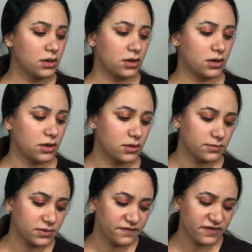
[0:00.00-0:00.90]

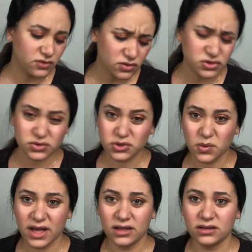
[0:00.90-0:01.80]
If they don't do too
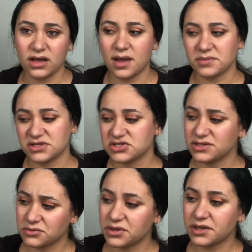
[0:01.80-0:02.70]
well, I'm just gonna
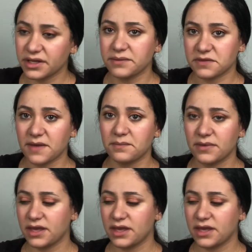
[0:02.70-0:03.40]
reclaim them